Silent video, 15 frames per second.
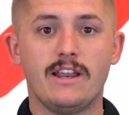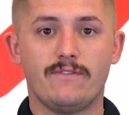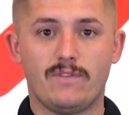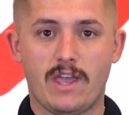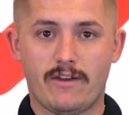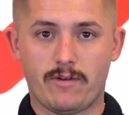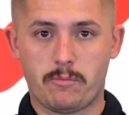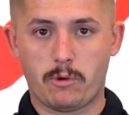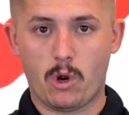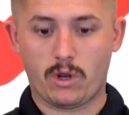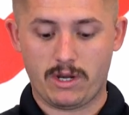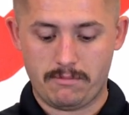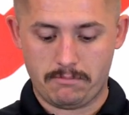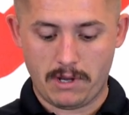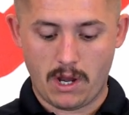If they have a
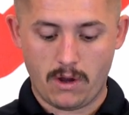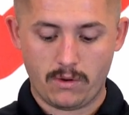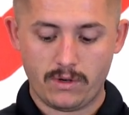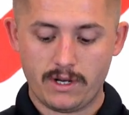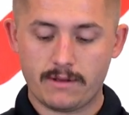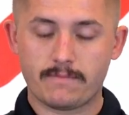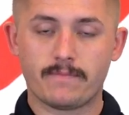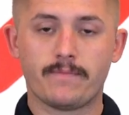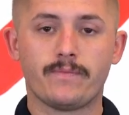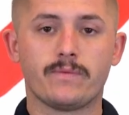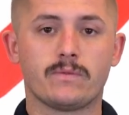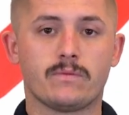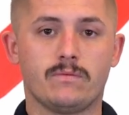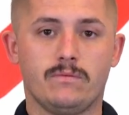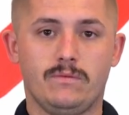broken bone,
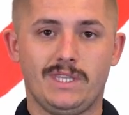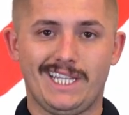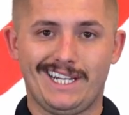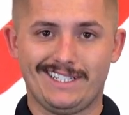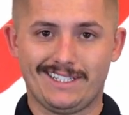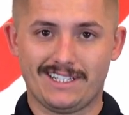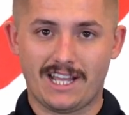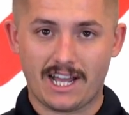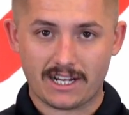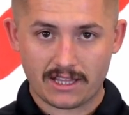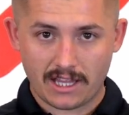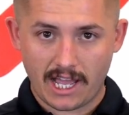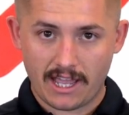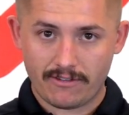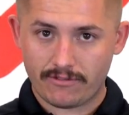that is not a
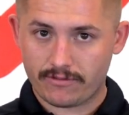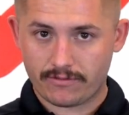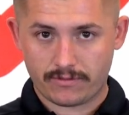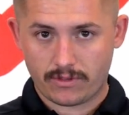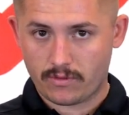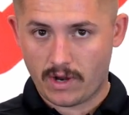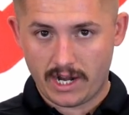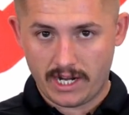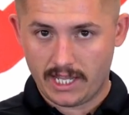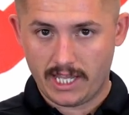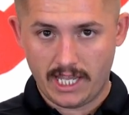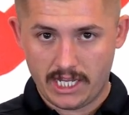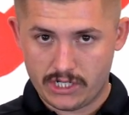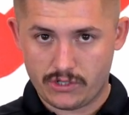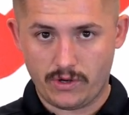life-threatening
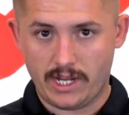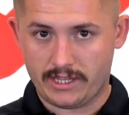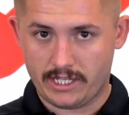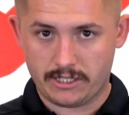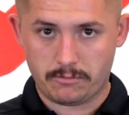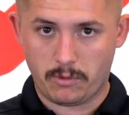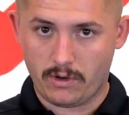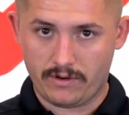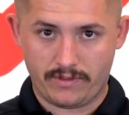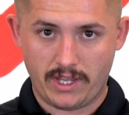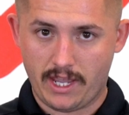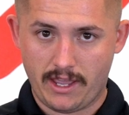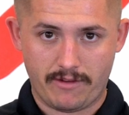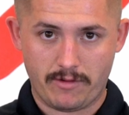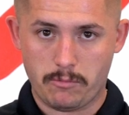injury at this point. If
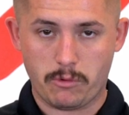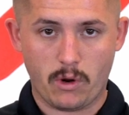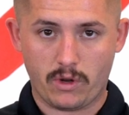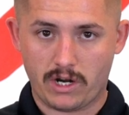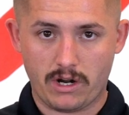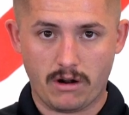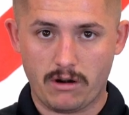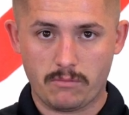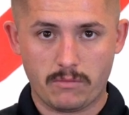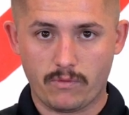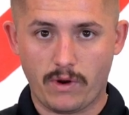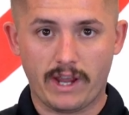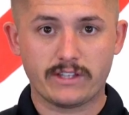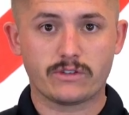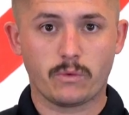they have a broken arm,
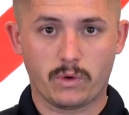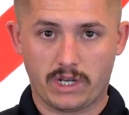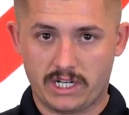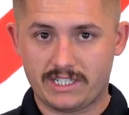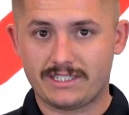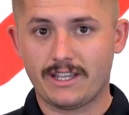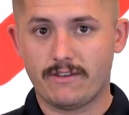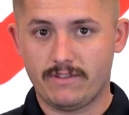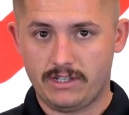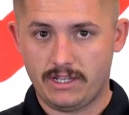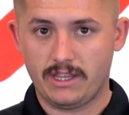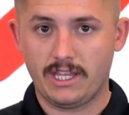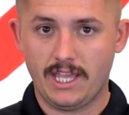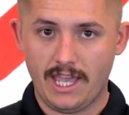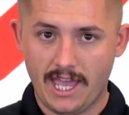right? So we're going to save it
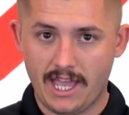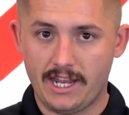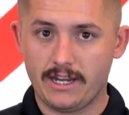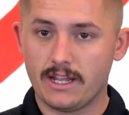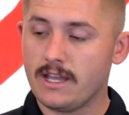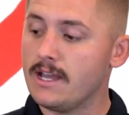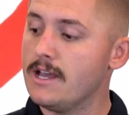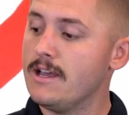to the end.